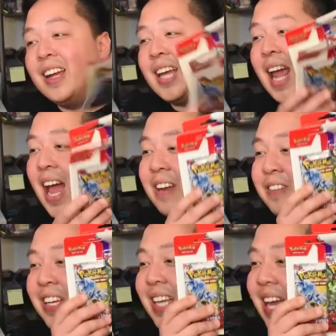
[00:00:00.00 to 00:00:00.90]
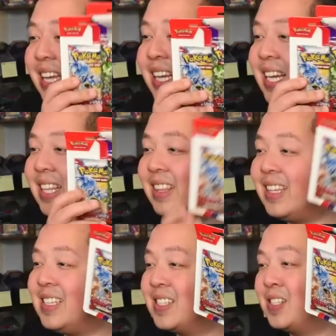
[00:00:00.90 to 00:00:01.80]
Can we get it in
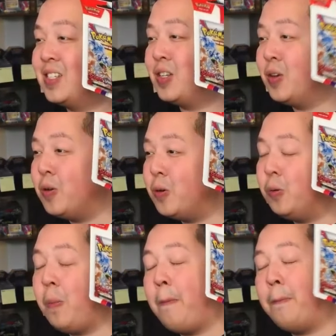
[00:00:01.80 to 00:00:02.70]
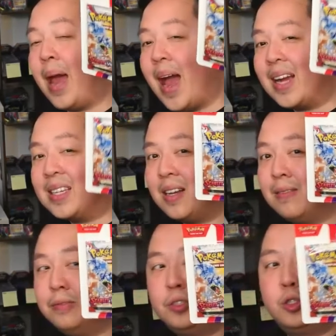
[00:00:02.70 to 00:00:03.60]
these two packs of